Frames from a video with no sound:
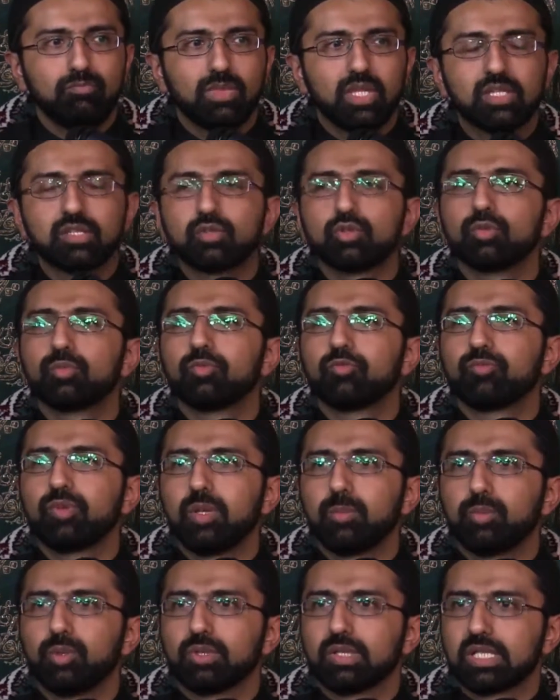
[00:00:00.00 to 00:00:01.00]
This group of
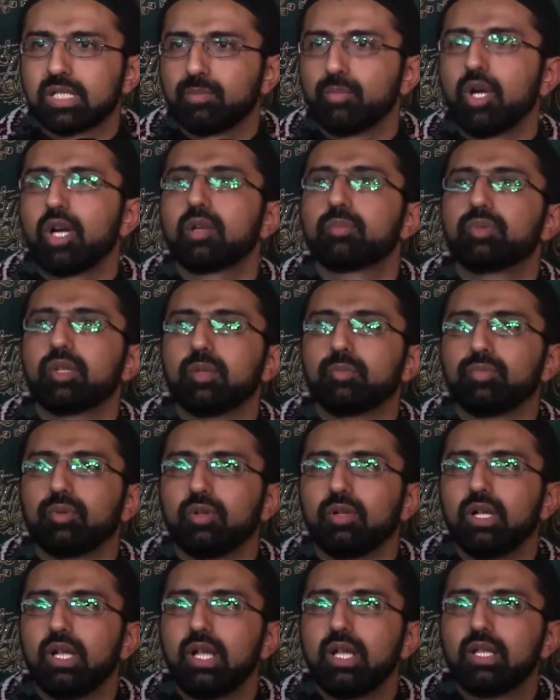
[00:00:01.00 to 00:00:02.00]
people, the smart
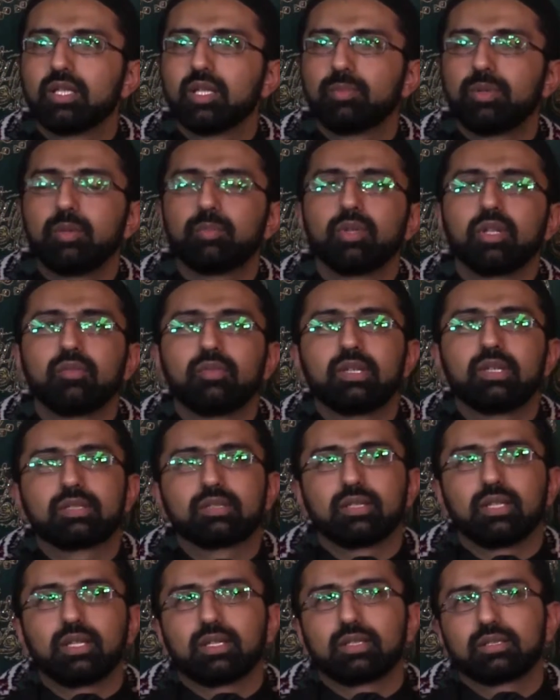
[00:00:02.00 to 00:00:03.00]
people, the people of
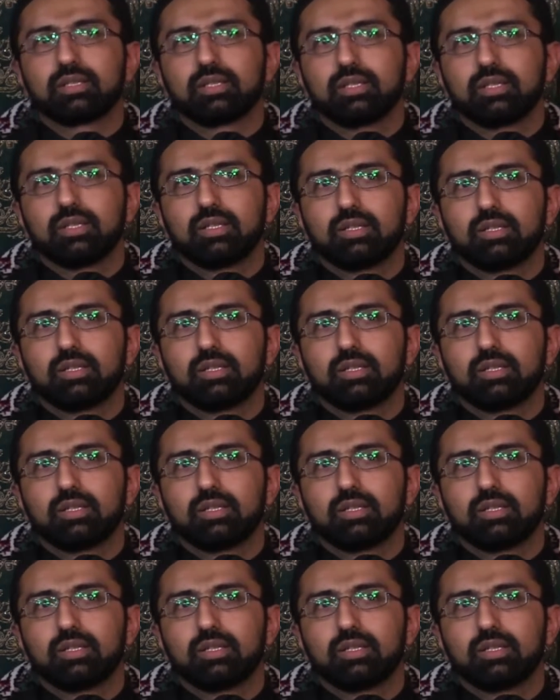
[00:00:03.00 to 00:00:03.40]
intellect,